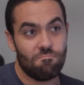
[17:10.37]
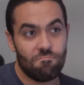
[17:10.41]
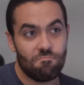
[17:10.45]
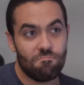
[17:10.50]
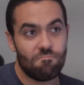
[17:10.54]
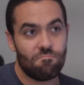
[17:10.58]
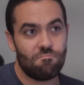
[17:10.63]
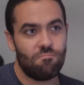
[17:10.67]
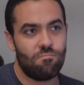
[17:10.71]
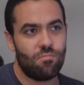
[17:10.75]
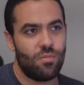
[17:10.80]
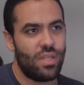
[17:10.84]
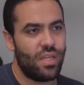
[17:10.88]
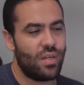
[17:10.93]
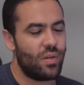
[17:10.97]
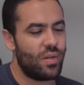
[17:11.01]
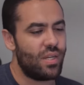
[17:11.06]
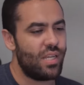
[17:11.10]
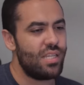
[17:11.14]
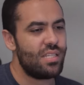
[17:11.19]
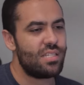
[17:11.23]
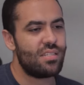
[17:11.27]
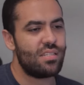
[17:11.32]
There
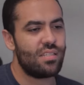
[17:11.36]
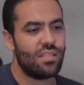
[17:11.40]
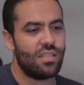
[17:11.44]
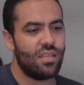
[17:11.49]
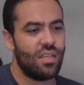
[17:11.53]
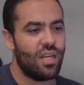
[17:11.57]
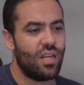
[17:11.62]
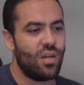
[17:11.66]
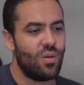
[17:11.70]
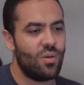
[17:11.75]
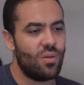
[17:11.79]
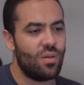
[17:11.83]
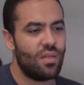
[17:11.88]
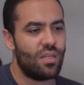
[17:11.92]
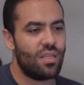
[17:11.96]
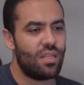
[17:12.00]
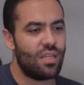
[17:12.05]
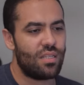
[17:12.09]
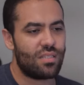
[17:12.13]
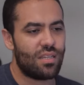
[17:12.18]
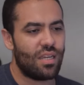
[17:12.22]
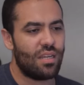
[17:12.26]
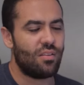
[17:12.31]
is, you know, uh,
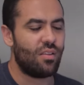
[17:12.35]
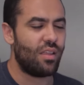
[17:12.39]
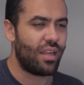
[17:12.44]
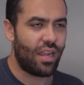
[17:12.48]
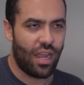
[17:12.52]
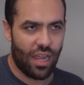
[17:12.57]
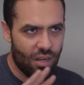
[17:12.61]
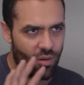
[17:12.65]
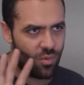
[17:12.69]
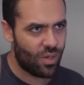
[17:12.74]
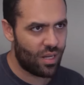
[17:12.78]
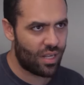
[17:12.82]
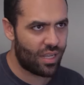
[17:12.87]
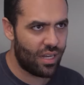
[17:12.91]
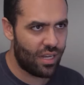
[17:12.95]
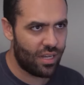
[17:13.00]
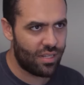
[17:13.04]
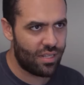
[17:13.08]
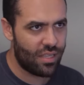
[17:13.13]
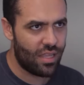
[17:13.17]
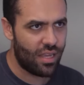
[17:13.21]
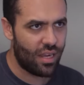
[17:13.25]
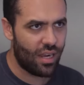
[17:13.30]
aside like I don't want to get
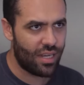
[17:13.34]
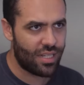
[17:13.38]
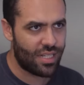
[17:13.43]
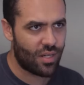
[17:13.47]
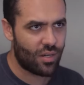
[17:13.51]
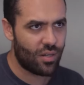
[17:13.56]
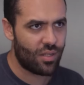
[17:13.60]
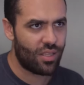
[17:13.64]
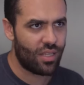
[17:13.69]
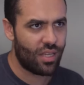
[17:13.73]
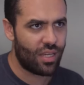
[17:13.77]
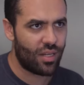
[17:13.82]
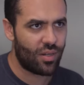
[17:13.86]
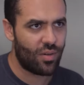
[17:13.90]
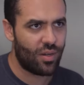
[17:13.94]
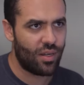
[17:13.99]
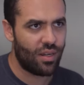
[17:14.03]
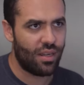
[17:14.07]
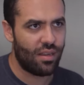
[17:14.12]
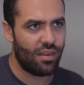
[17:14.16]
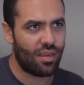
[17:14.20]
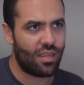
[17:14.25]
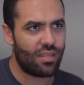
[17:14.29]
into the ITAR thing,
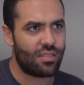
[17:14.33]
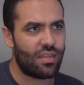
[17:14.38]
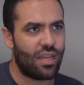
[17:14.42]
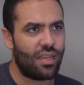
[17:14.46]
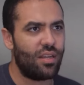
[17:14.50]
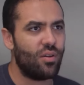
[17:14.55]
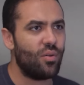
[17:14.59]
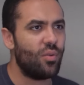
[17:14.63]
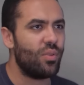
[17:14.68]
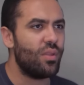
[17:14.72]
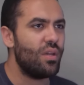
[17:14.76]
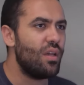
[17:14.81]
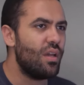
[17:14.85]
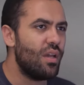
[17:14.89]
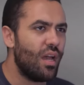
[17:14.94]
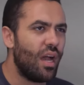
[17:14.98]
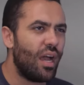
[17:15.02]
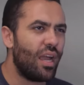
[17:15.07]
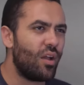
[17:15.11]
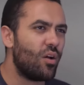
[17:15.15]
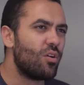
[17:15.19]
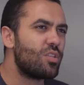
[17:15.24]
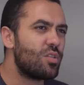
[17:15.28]
right? Because I don't,
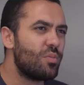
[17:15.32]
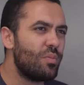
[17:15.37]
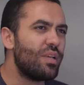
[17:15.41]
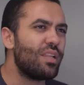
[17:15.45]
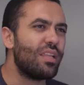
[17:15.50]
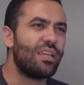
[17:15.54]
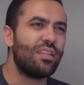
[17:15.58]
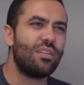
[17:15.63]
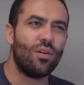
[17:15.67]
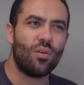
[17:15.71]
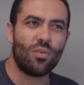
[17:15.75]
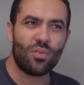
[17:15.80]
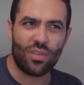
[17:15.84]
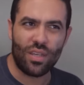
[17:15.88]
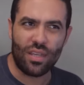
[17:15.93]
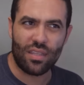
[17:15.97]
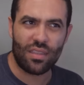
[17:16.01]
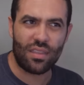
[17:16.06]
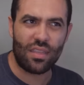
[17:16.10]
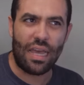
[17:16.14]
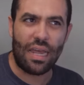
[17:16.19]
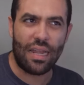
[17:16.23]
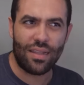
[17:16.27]
I ultimately don't
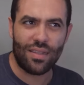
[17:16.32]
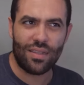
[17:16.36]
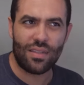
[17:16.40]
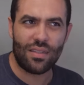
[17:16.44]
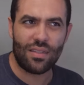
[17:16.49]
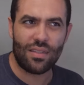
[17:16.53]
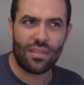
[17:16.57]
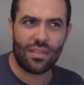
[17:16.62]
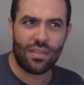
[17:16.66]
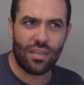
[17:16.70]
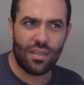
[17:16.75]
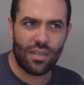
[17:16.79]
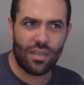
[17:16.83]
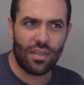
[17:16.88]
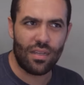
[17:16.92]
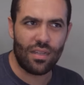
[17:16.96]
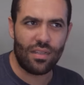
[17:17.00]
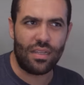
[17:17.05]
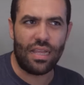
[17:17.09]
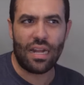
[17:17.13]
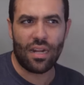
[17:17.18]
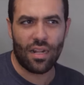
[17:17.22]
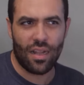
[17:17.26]
think that
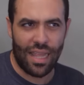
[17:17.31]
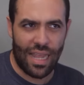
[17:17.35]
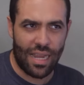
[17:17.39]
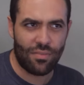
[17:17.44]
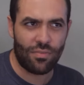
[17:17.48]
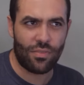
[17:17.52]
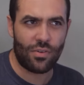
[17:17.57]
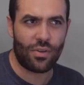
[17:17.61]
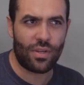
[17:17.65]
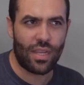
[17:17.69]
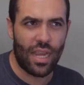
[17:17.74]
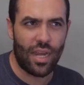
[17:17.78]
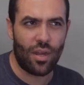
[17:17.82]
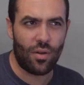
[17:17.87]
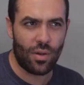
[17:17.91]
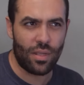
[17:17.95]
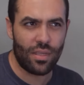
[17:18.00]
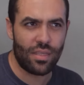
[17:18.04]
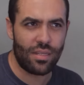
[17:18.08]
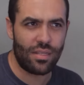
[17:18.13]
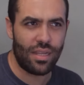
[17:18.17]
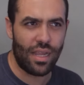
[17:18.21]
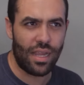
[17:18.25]
that'll ever carry
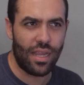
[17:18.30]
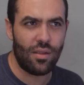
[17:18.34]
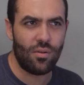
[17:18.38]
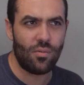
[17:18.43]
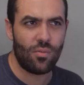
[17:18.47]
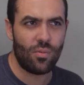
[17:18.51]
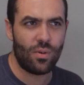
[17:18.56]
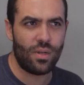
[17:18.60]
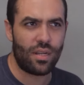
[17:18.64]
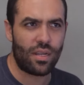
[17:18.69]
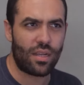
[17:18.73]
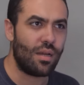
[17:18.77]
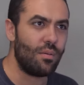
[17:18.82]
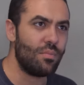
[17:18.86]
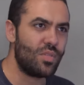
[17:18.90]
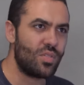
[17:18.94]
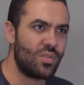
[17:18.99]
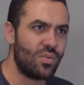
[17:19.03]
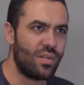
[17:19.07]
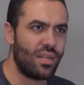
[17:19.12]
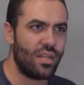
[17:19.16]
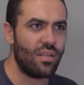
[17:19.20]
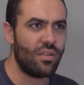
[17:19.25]
the day when it comes
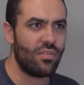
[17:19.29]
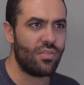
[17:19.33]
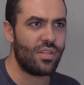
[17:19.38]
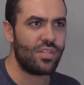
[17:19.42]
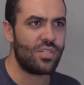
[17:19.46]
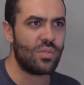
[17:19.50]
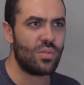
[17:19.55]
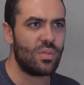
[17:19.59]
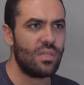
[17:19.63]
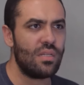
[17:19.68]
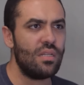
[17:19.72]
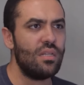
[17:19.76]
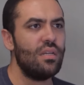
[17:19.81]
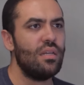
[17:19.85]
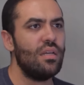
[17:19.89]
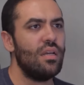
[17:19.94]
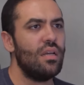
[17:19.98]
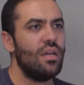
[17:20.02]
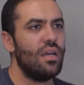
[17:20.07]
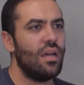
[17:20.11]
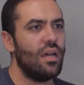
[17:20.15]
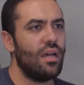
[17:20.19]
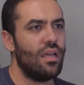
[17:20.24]
to an individual.
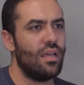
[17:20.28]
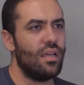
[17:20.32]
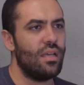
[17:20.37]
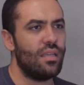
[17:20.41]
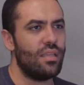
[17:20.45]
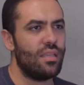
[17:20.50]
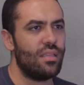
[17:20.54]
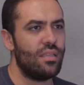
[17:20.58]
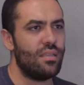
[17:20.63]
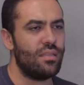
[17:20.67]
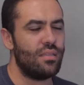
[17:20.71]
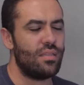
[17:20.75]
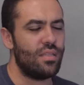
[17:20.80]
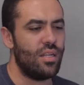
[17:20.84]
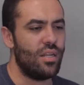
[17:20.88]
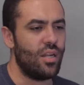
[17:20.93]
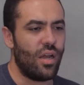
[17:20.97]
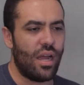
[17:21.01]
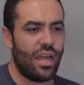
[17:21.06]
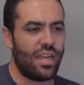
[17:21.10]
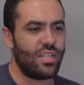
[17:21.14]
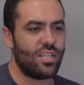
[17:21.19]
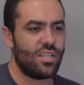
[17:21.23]
No. Uh, you
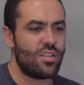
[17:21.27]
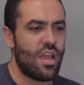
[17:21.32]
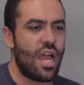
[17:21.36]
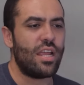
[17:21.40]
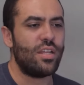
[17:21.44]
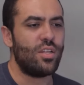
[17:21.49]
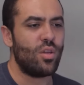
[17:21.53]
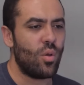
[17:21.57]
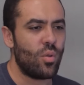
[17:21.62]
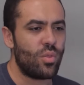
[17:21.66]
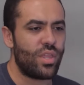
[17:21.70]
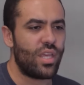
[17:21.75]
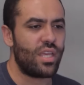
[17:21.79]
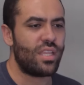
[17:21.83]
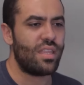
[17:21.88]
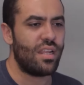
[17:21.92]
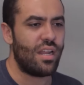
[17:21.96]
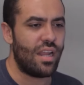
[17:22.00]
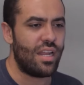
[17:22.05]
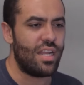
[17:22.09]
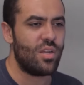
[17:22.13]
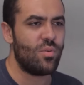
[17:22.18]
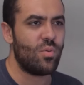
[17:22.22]
know, I just I don't think
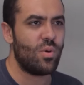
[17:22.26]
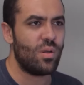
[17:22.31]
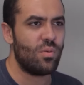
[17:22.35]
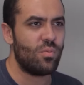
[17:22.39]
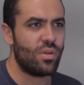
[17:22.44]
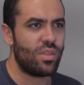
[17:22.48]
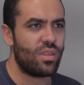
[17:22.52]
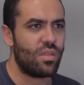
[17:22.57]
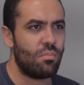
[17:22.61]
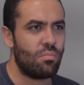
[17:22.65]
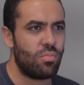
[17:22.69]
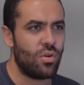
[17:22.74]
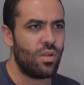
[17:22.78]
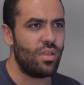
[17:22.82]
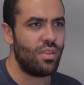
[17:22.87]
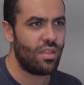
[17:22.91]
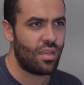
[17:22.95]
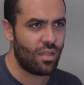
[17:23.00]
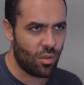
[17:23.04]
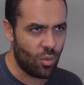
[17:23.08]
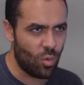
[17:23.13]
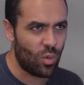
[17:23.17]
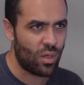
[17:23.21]
that anyone with a
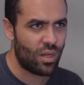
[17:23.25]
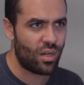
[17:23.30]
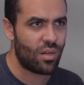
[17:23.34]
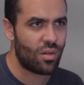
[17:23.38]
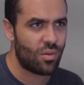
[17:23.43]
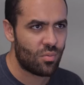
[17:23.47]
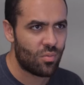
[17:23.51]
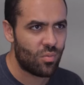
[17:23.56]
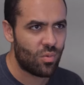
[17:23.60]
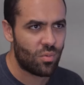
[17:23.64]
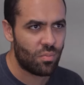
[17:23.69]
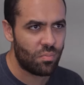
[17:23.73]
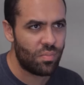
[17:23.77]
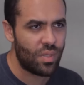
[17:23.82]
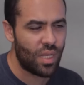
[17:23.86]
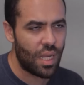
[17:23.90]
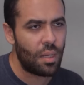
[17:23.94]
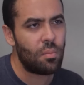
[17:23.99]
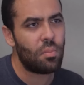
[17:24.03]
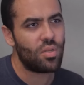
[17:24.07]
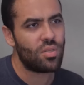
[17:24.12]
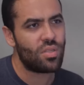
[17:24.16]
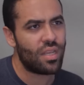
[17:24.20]
breathing lawyer will be
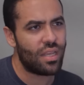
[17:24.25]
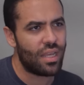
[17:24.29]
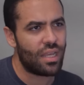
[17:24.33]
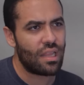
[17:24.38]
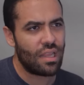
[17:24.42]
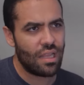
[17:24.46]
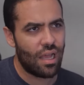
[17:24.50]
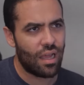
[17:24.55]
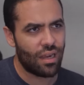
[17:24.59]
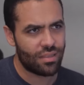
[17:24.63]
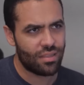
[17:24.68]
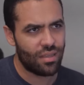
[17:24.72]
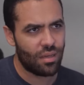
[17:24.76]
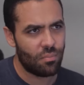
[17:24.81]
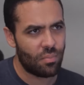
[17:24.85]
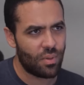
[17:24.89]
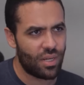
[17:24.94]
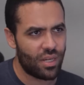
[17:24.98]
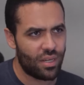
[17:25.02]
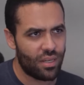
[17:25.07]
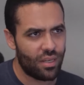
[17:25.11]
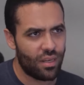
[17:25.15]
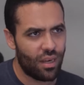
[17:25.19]
able to get locked up
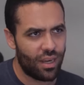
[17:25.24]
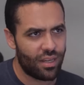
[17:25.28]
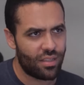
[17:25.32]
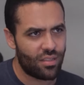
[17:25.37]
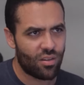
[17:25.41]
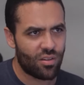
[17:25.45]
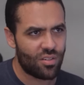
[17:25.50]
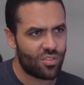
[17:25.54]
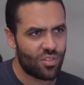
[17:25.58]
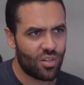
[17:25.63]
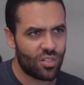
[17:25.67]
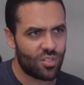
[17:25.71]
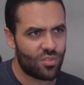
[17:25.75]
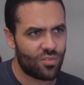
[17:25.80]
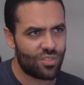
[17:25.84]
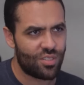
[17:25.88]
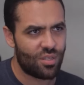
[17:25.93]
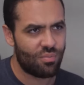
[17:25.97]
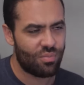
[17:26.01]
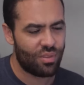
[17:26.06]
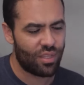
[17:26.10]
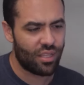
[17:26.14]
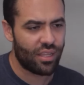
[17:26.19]
on an ITAR charge for
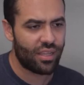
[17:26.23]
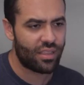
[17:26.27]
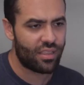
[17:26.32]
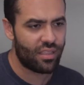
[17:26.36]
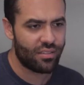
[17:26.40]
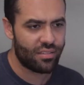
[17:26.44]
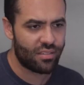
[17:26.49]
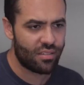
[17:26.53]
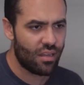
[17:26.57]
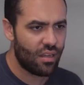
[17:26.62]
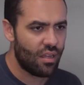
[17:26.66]
something like this.